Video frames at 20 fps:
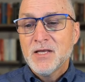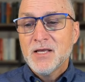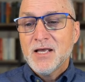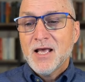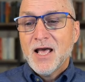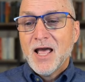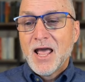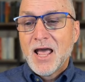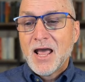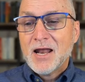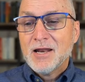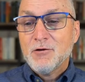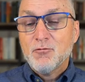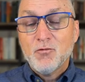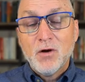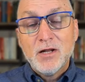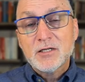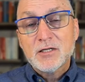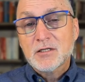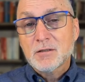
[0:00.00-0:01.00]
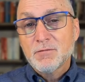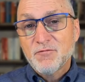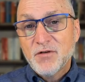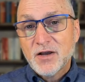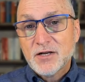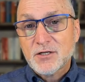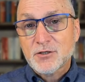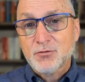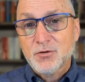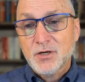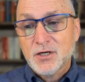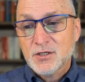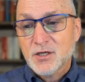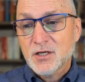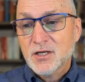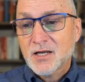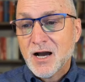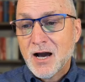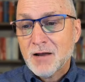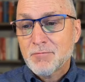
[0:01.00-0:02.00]
and he wins some victories,
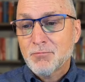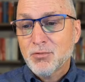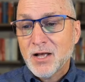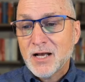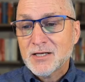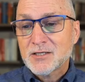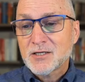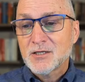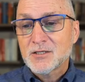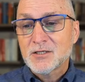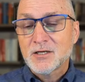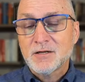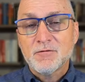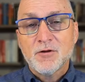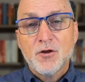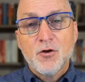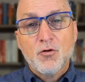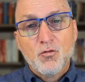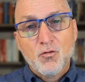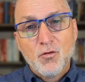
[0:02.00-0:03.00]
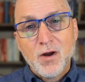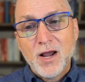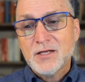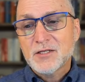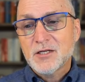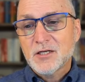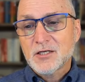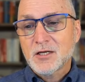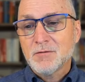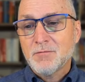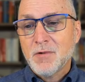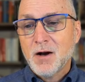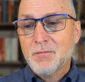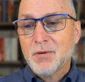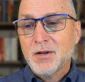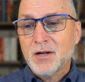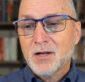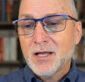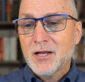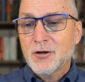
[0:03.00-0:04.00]
and God blesses and raises him up
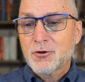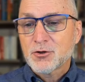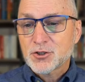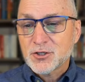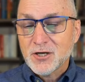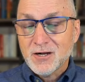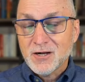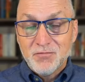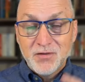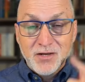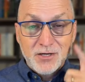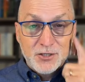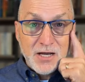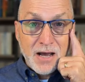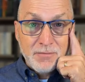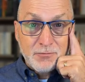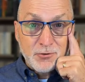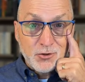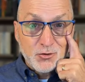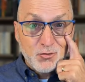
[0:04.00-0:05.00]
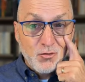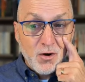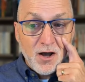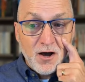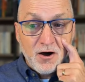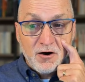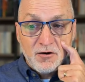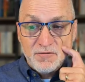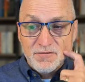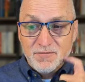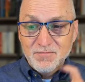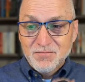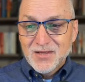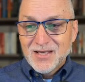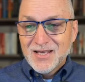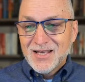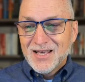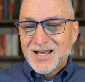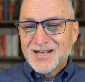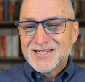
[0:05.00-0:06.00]
in leadership. Chapter 12
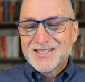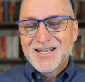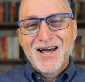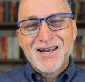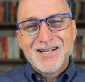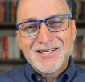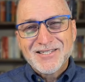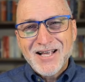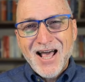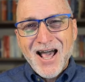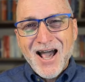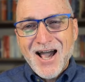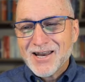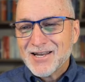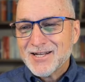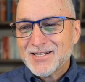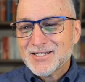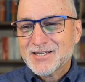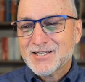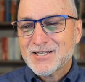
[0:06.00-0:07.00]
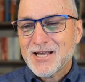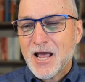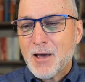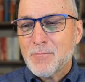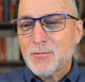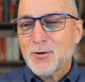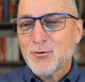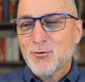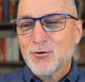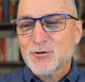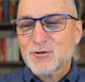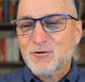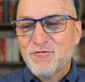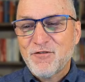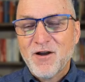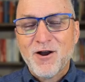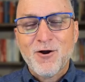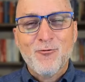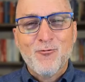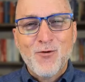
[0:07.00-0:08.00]
is kind of sad. It's Samuel's
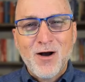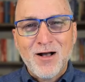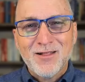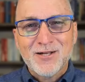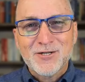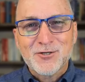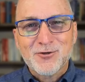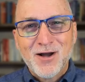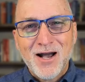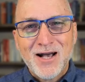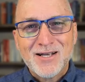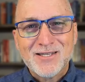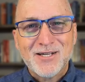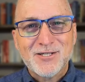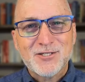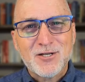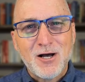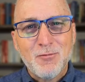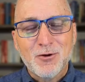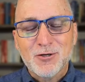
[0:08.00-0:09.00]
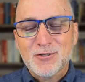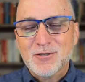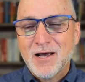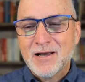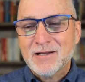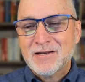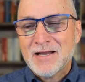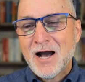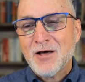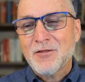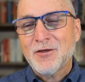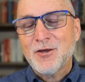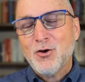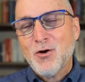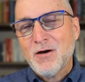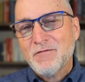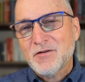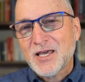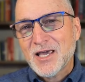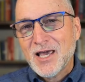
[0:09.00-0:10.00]
farewell address. It's almost like, now that you
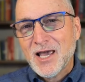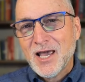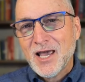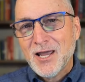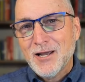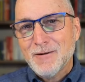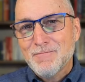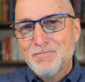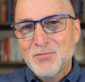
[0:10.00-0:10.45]
have a king,